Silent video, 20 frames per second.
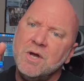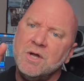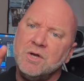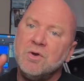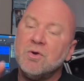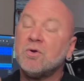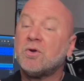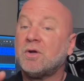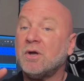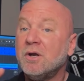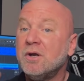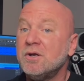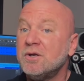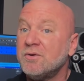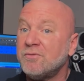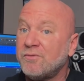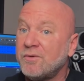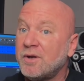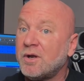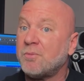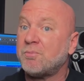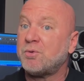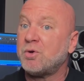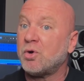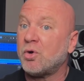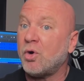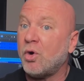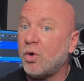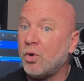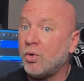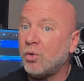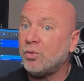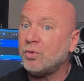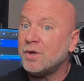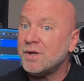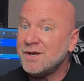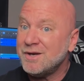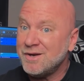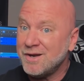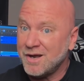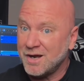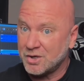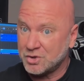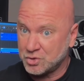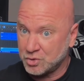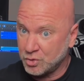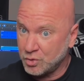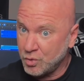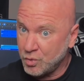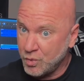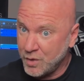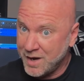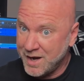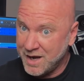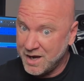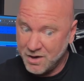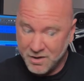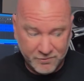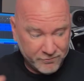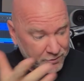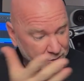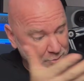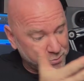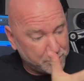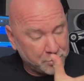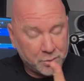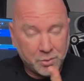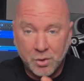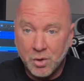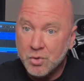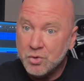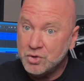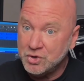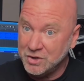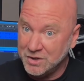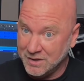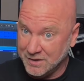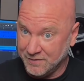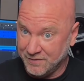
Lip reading: you're going to develop your own natural way of approaching